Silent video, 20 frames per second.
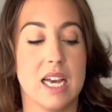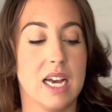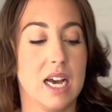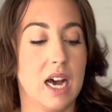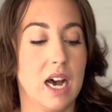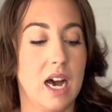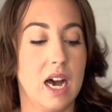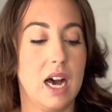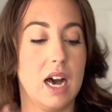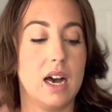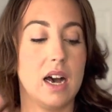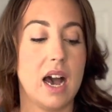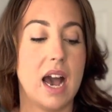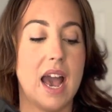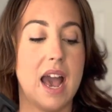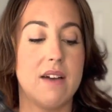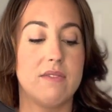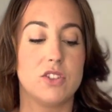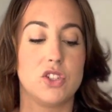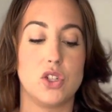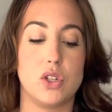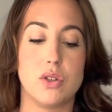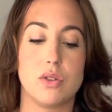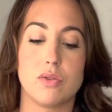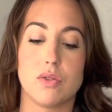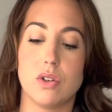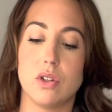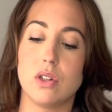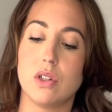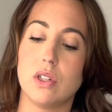I have a
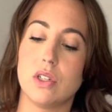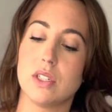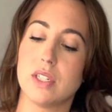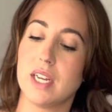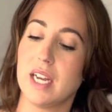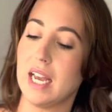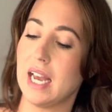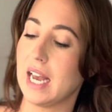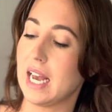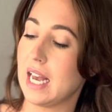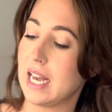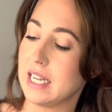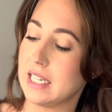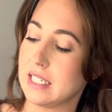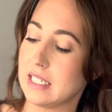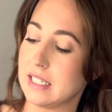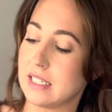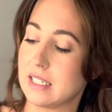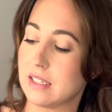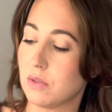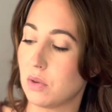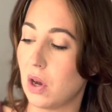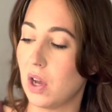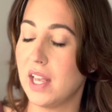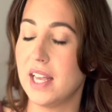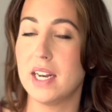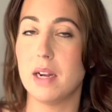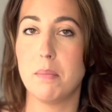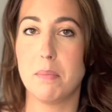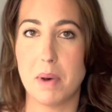2-year-old, and
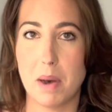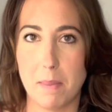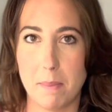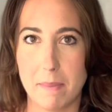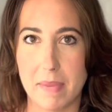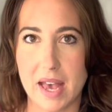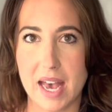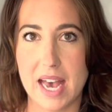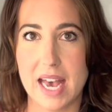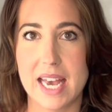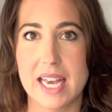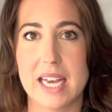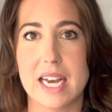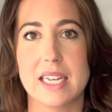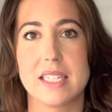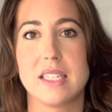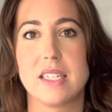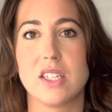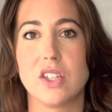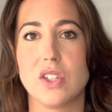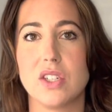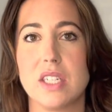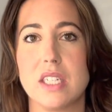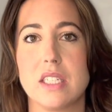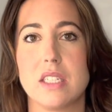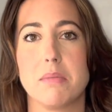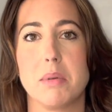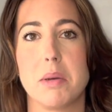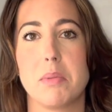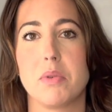in a bum bag, I still need
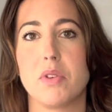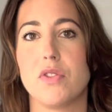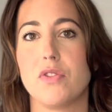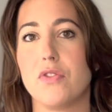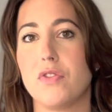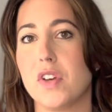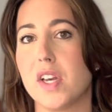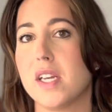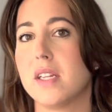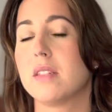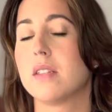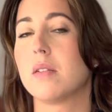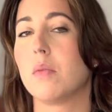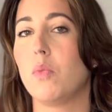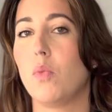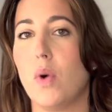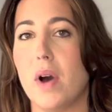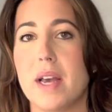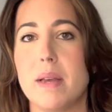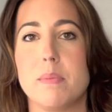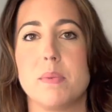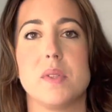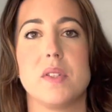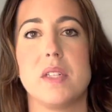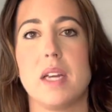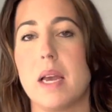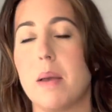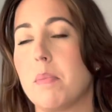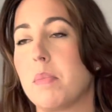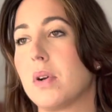to be able to fit some wipes,
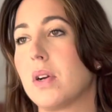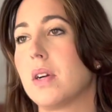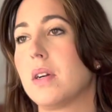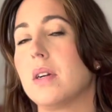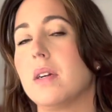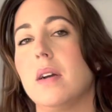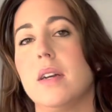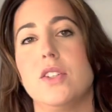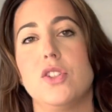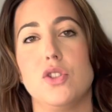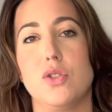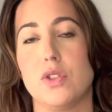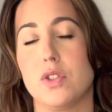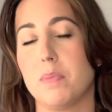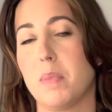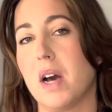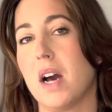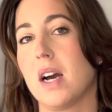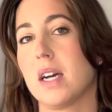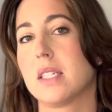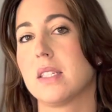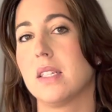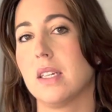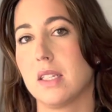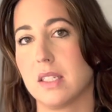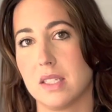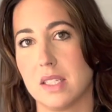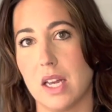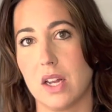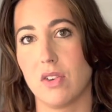diaper, a juice box,
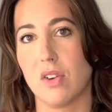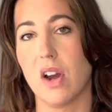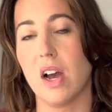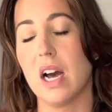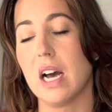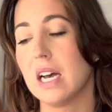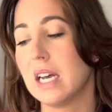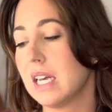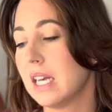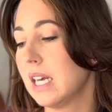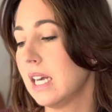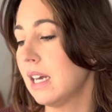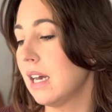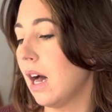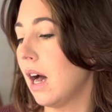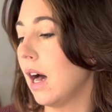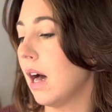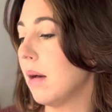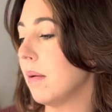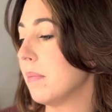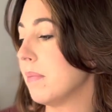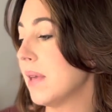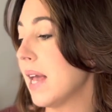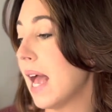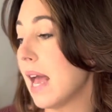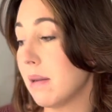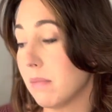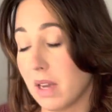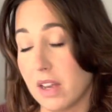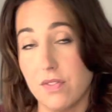etc.,
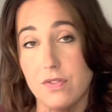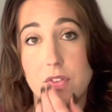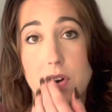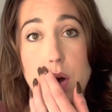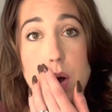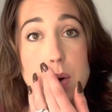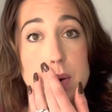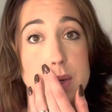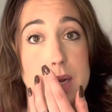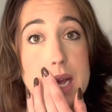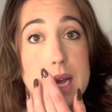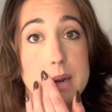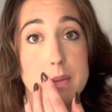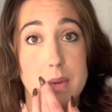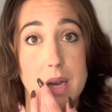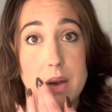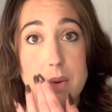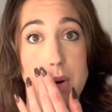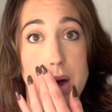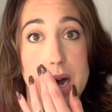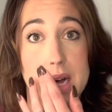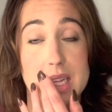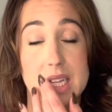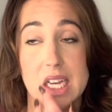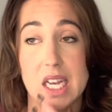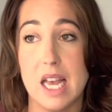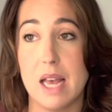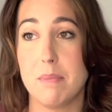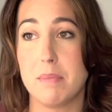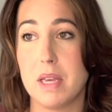and my phone and my
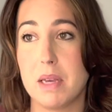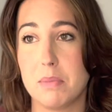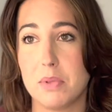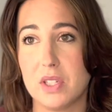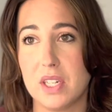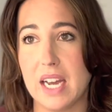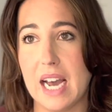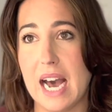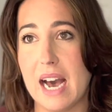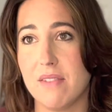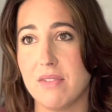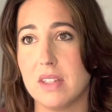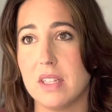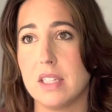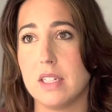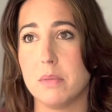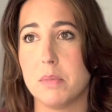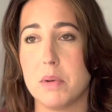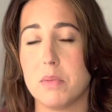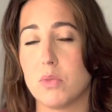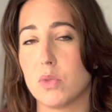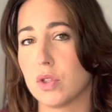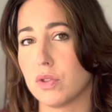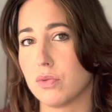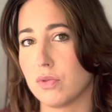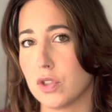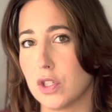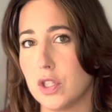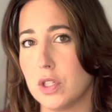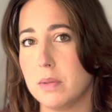wallet, and be able to have a little bit more
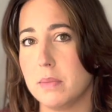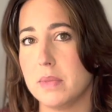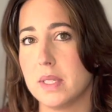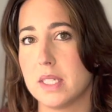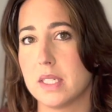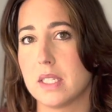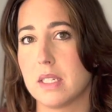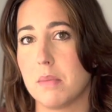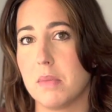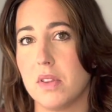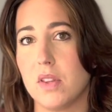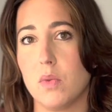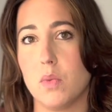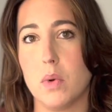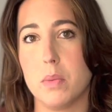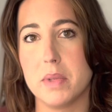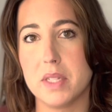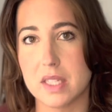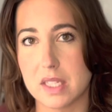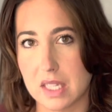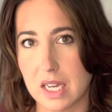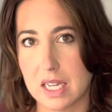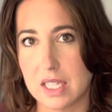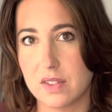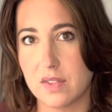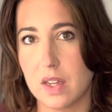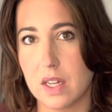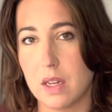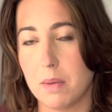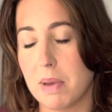room than some of the women's size
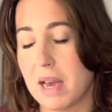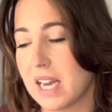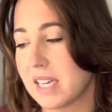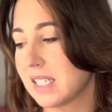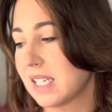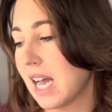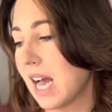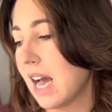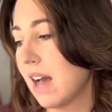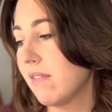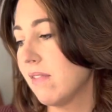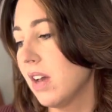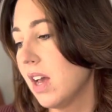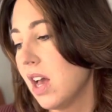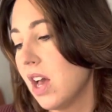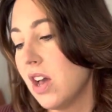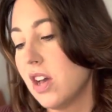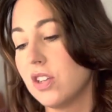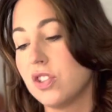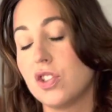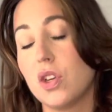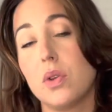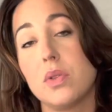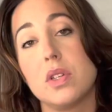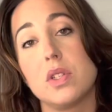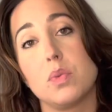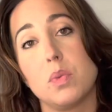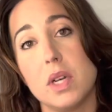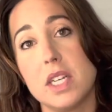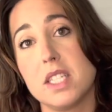fanny packs have. So
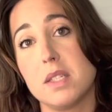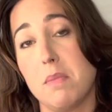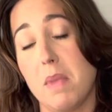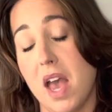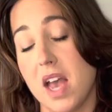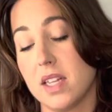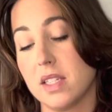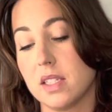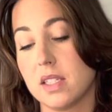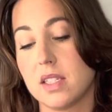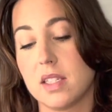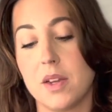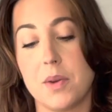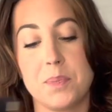this was men's.